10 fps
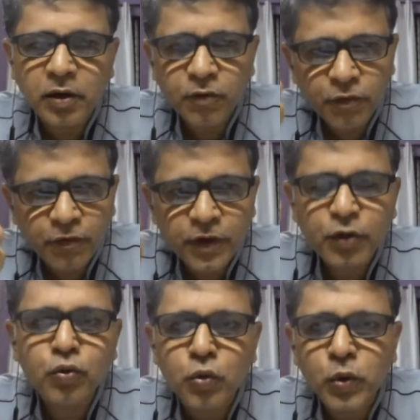around
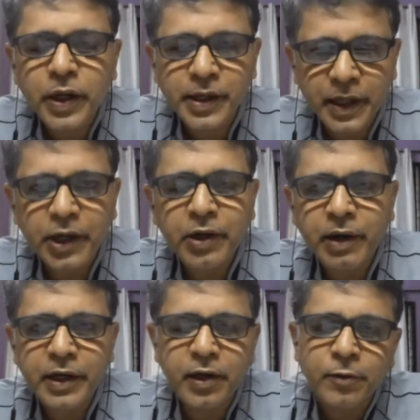52 who are
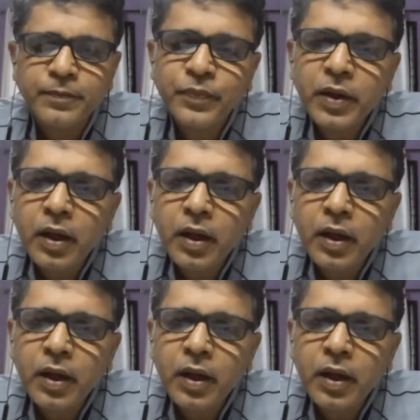attending right now,